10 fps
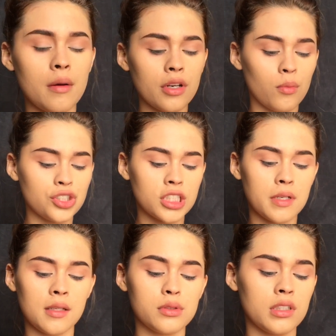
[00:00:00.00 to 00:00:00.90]
Now I'm gonna moisturize
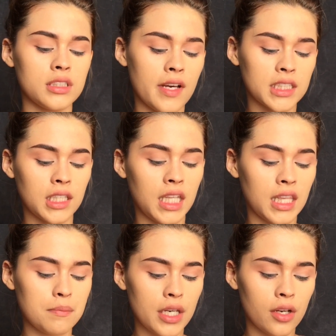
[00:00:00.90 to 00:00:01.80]
my lips with this Vaseline
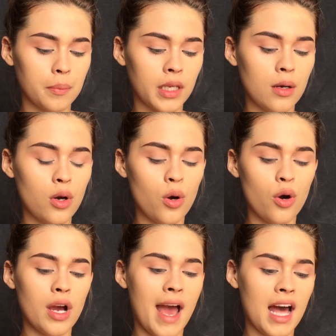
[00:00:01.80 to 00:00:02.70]
Lip Therapy
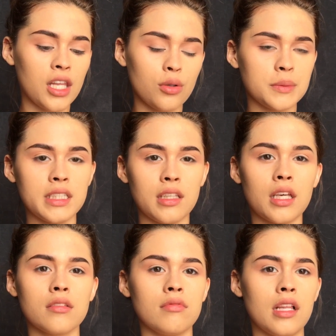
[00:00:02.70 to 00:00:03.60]
Aloe. It's basically
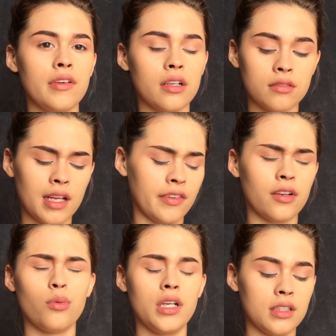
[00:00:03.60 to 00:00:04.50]
like out there,
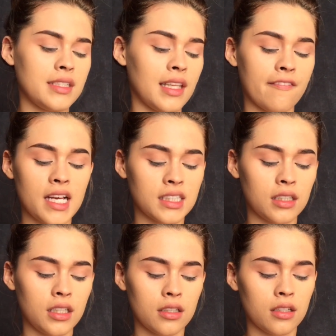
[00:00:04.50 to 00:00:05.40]
what? Basically like
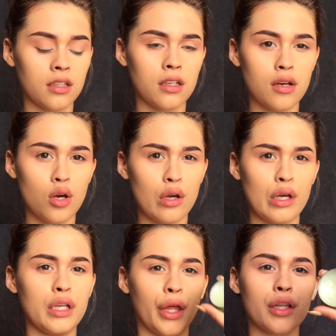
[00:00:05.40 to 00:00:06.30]
Vaseline
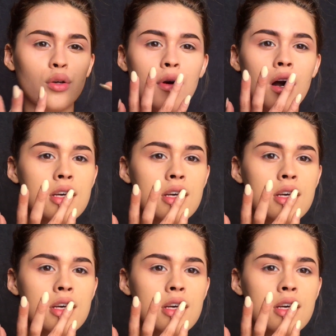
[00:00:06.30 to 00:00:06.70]
and like a little.